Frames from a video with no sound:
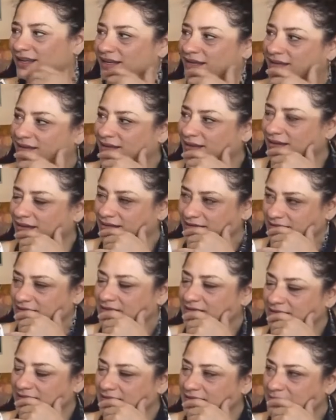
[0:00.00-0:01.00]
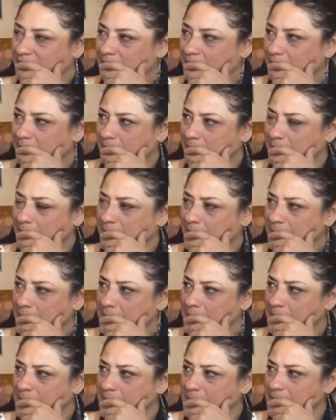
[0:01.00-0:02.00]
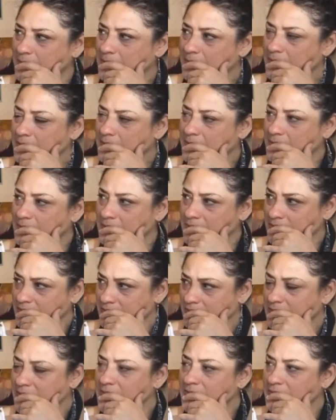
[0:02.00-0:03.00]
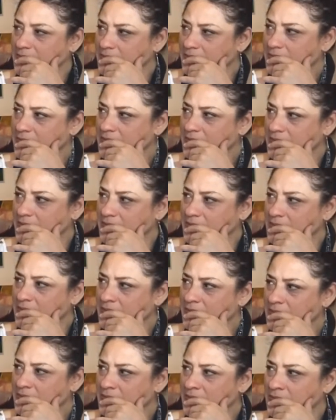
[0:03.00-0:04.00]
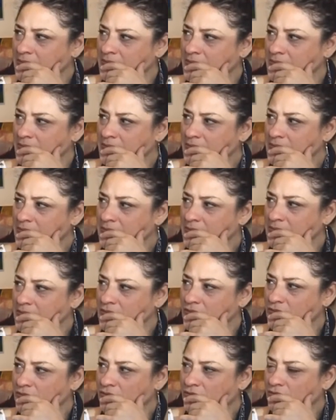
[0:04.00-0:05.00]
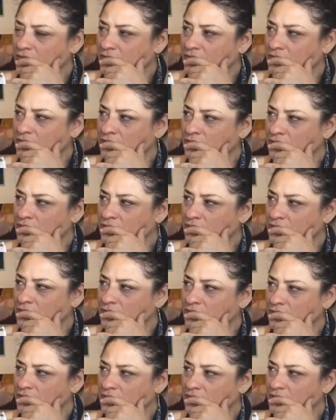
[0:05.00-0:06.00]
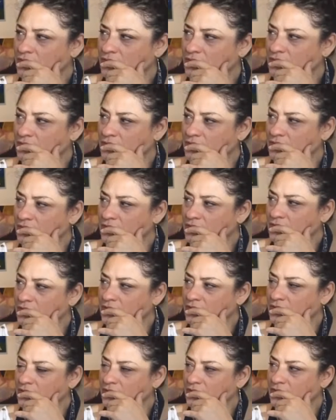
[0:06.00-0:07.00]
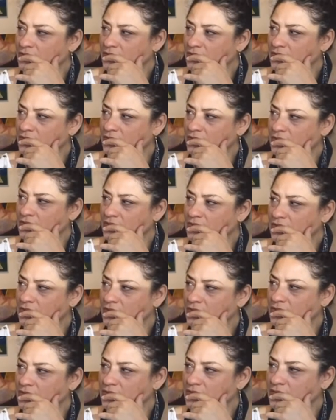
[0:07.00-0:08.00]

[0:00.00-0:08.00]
No words are spoken by the person on screen.